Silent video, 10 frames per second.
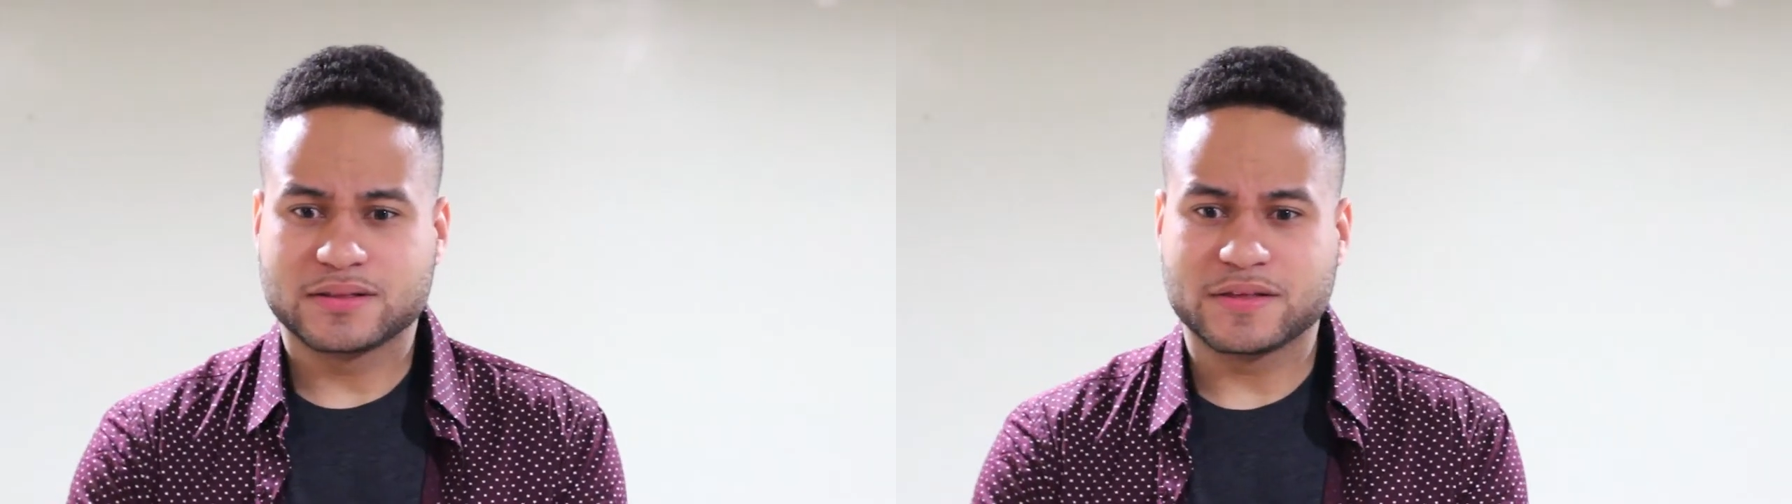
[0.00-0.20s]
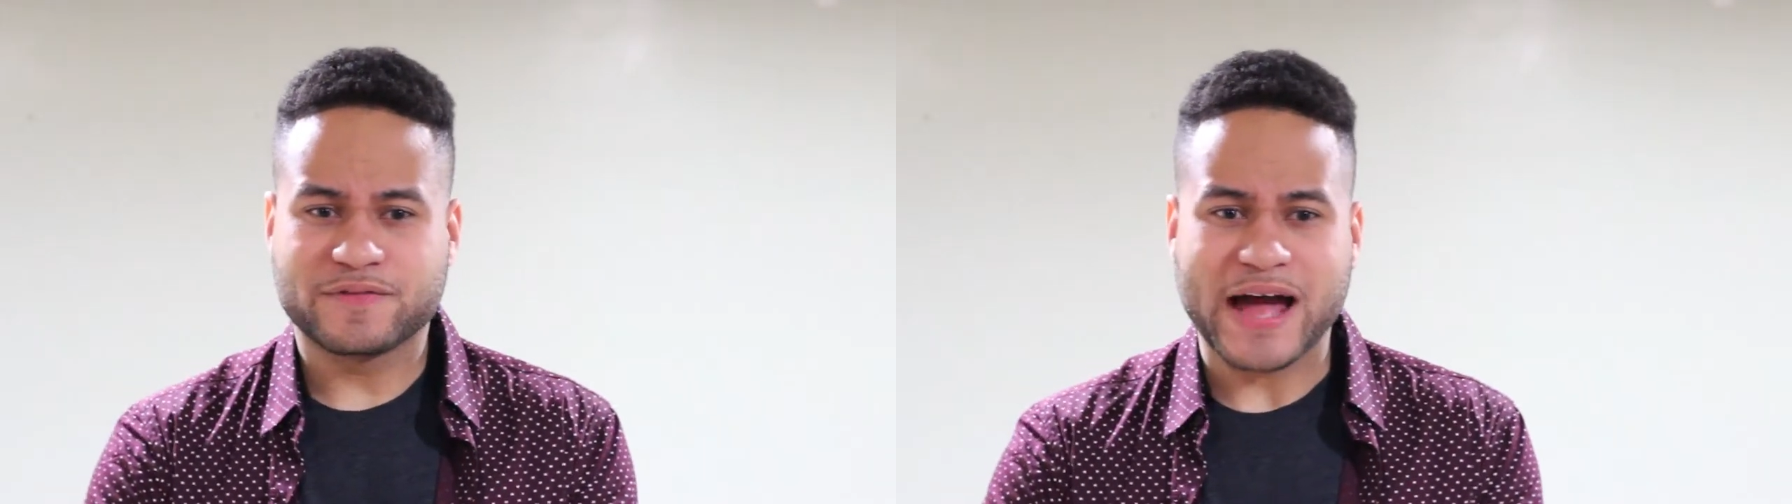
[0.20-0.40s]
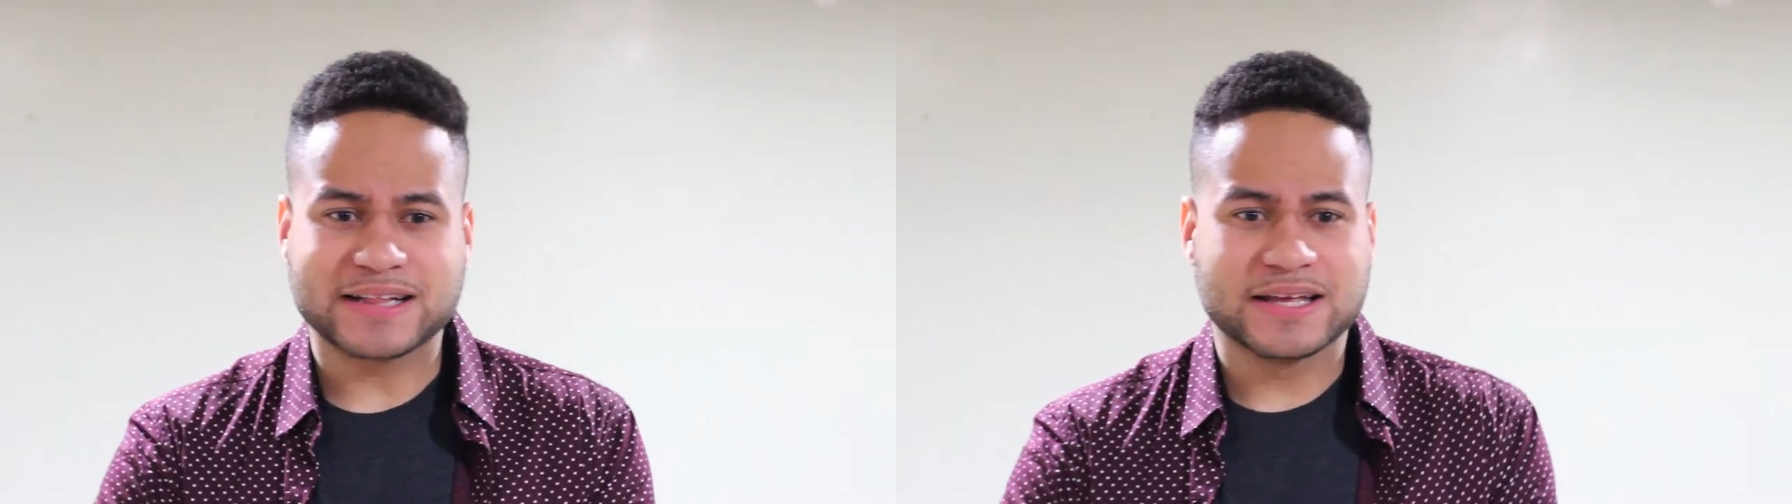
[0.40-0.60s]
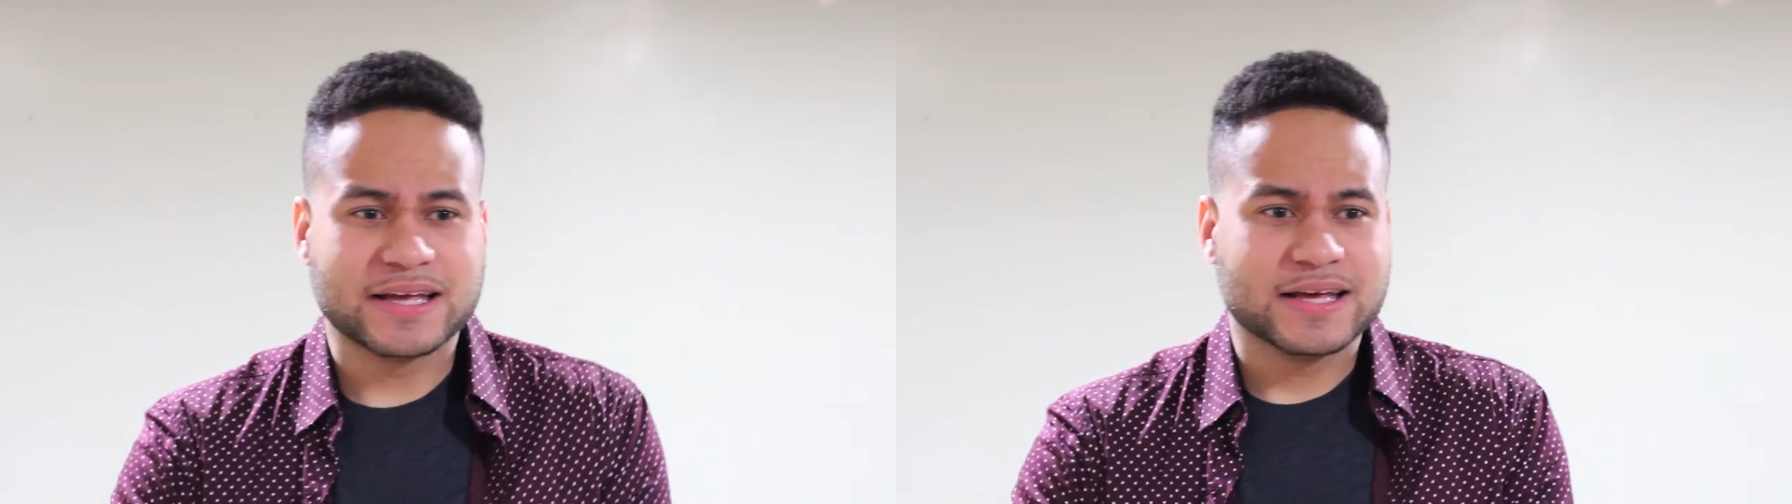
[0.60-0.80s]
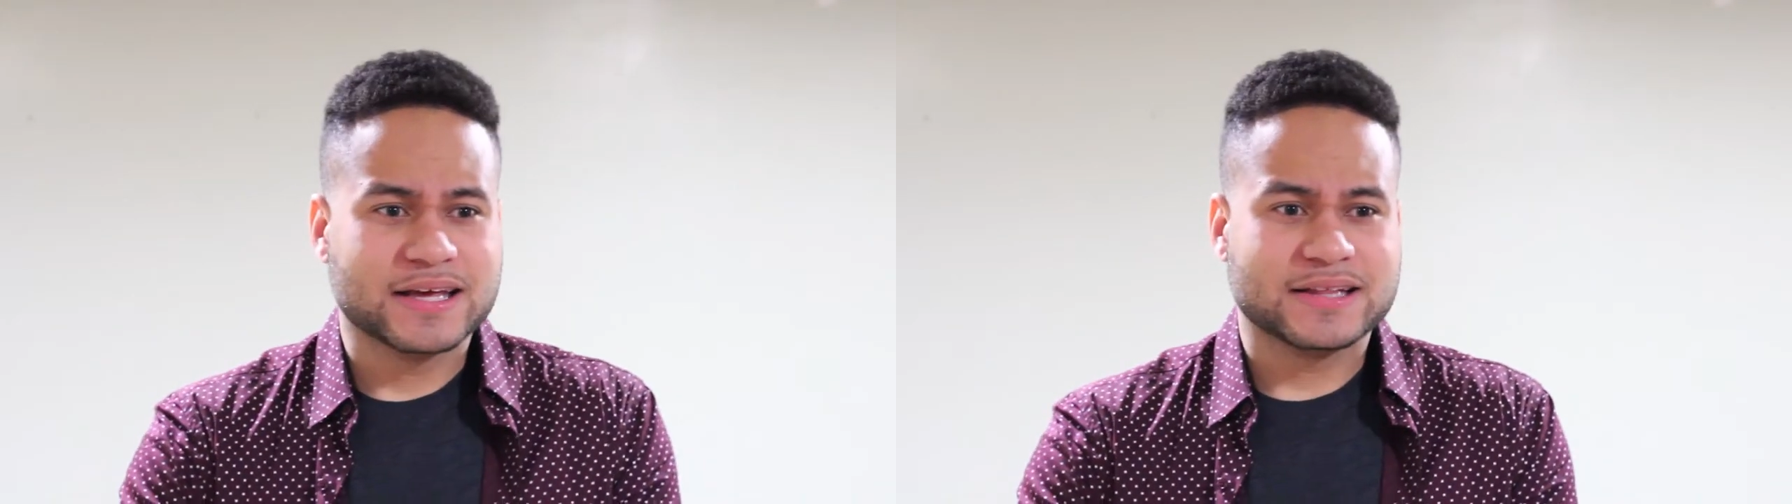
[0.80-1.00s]
the fact,
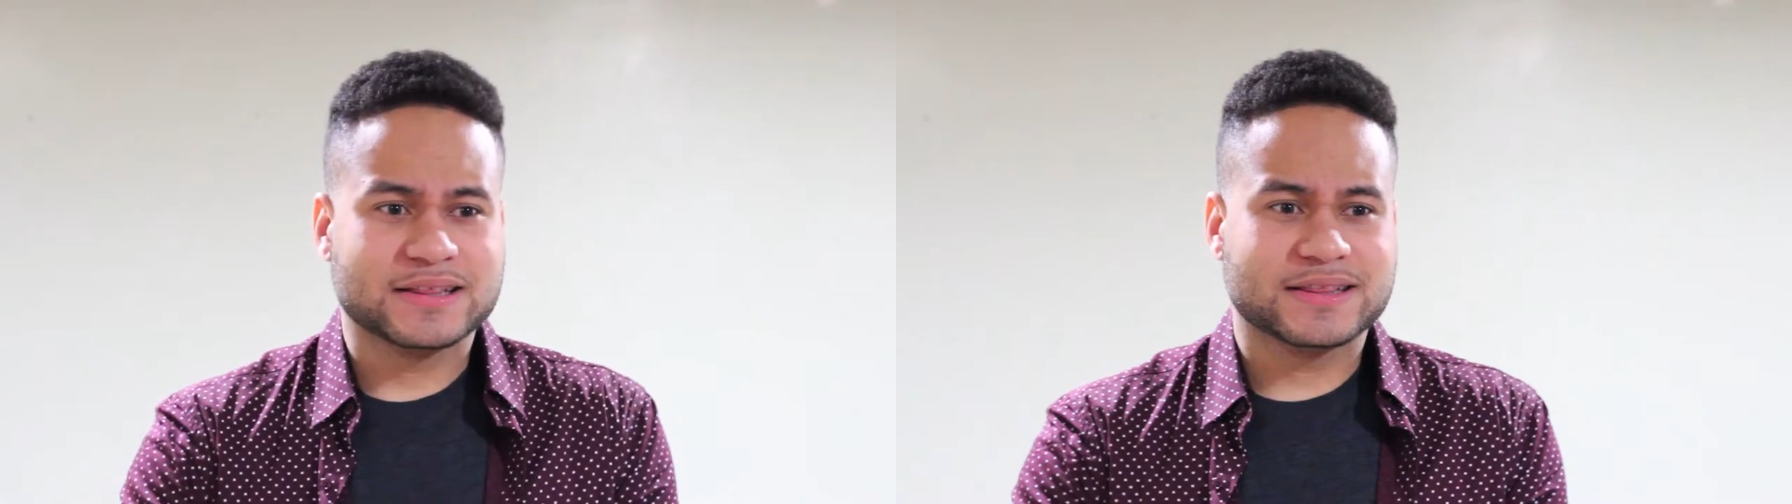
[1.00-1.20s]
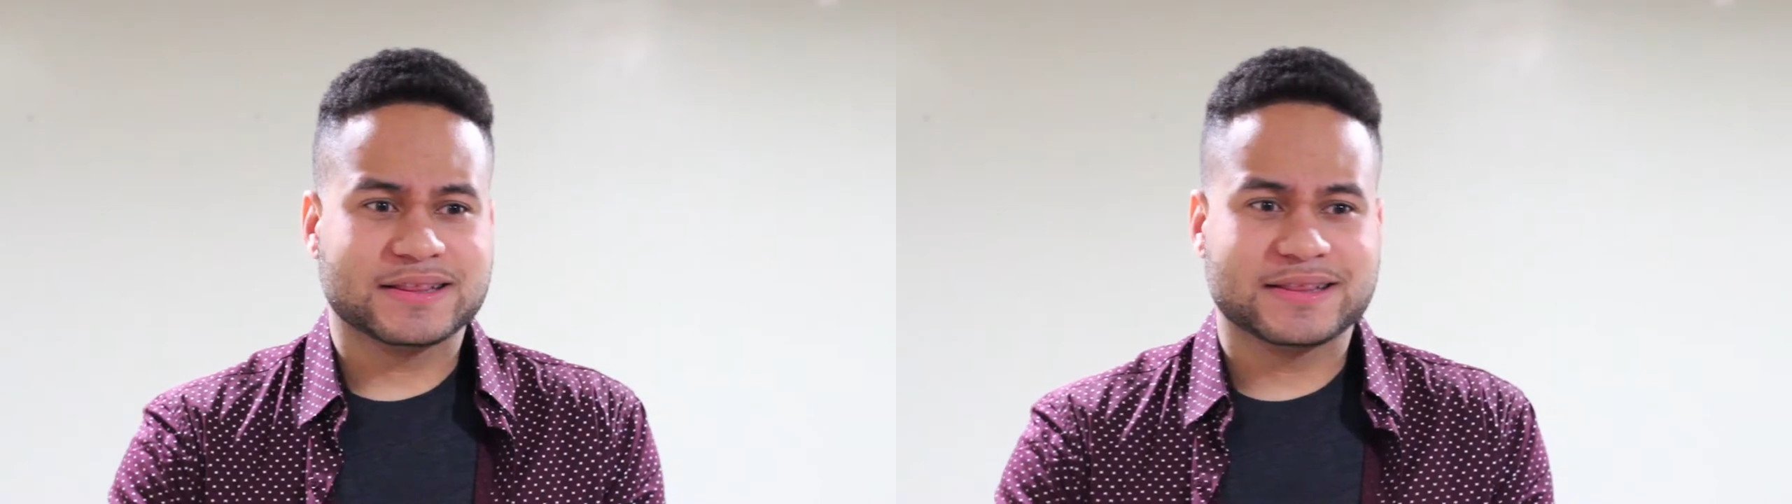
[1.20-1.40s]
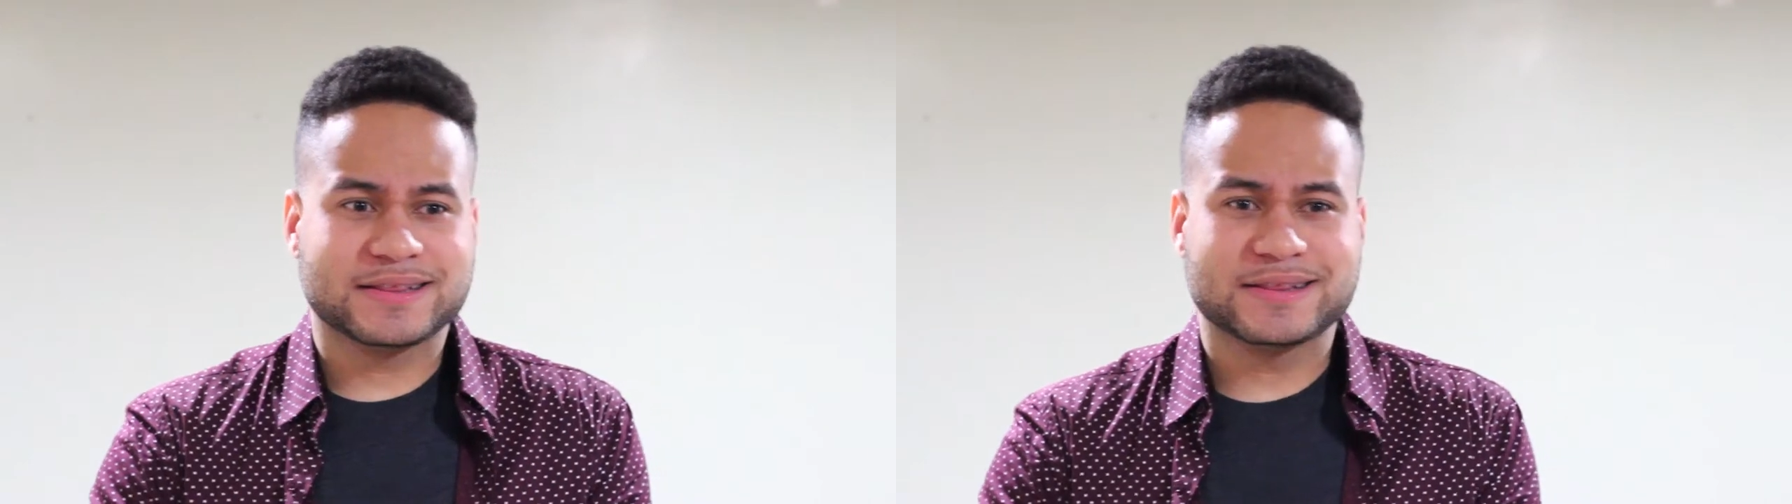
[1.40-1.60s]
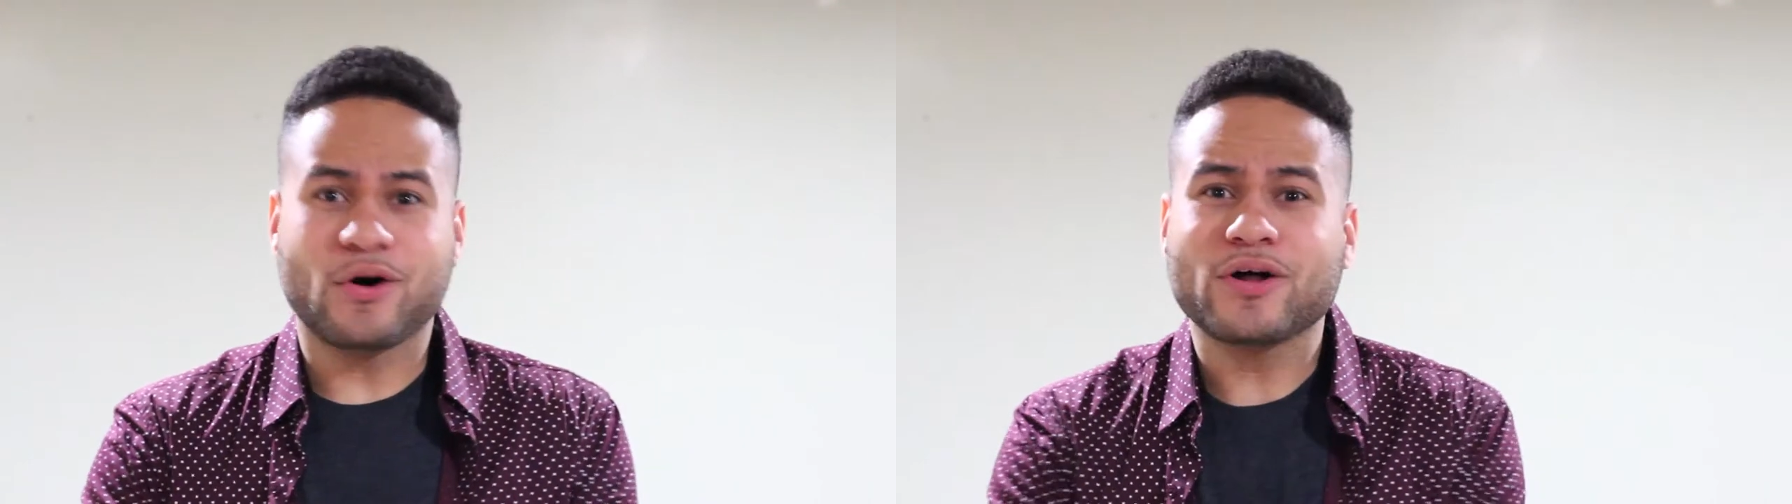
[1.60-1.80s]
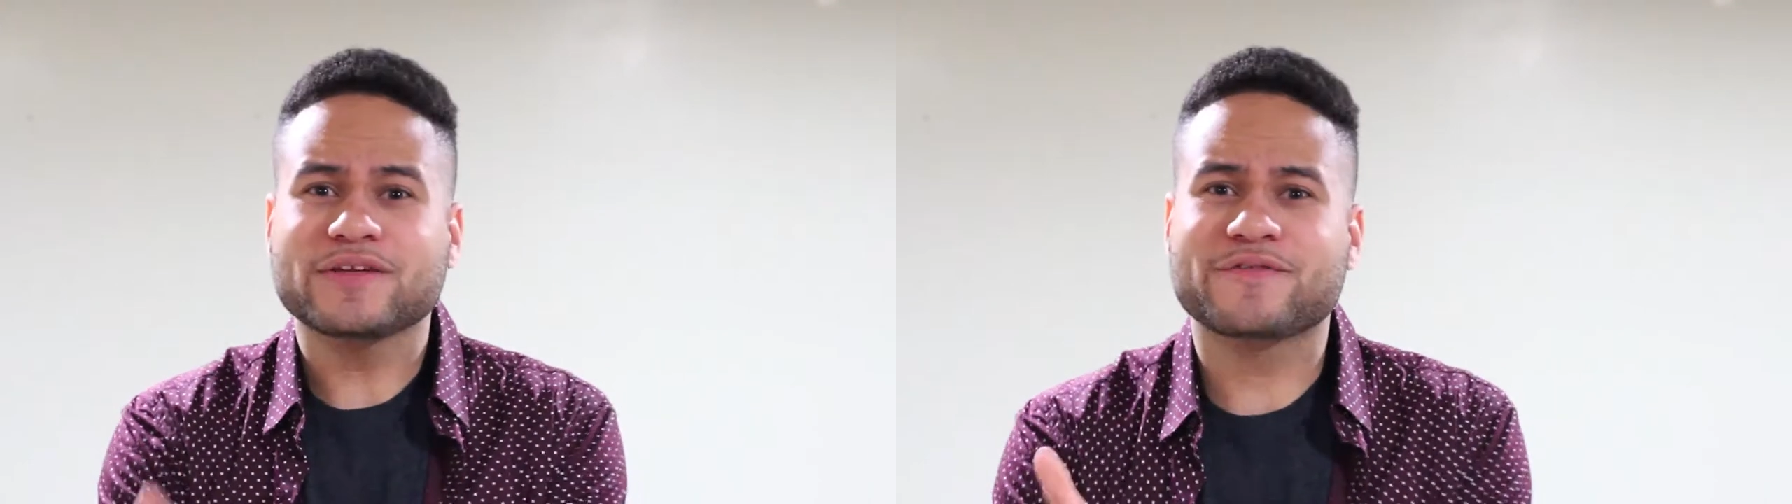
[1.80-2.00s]
all